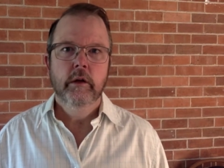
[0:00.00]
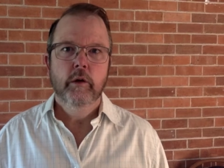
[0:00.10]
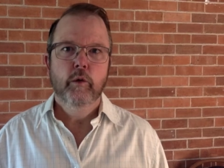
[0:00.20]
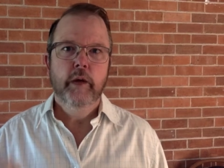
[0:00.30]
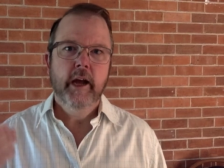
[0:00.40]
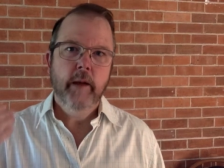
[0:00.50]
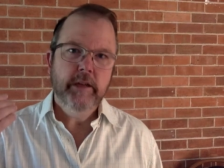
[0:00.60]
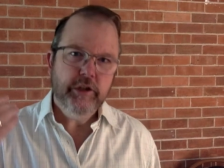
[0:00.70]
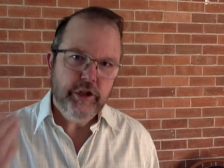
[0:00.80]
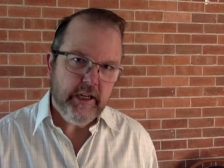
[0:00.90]
we come to
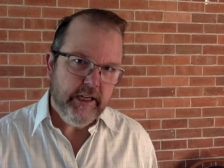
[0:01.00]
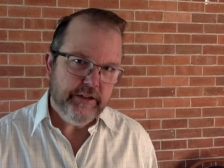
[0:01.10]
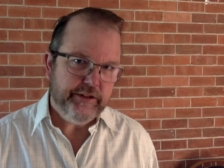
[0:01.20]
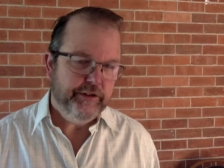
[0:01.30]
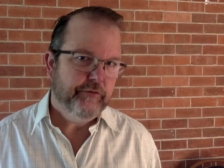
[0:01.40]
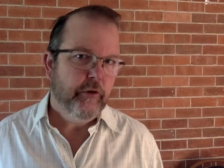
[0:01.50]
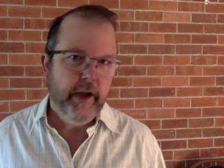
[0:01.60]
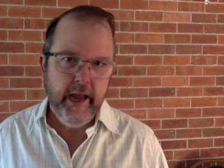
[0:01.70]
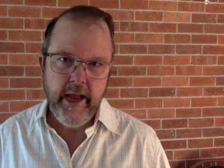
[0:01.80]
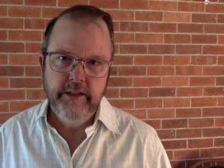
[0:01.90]
Jesus for
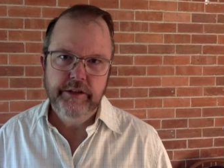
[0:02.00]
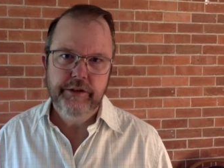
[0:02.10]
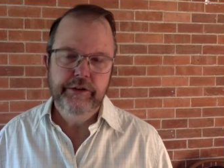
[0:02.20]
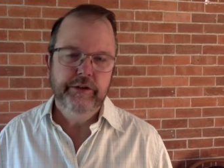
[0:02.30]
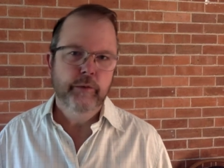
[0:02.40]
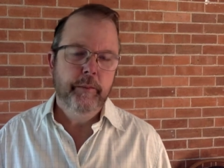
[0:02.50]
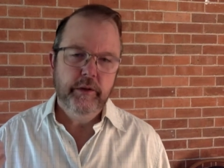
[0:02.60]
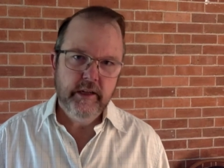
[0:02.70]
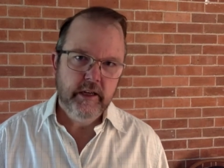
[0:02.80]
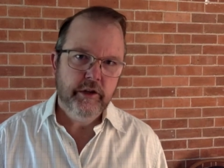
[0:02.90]
answers and we
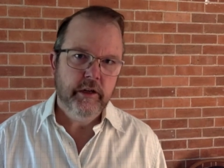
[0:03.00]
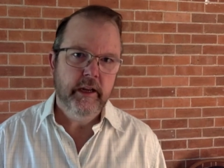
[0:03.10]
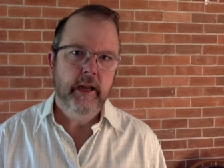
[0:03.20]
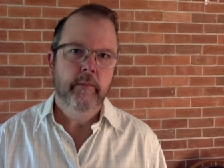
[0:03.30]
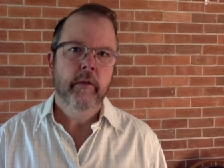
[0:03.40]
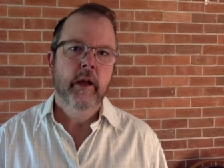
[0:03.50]
petition him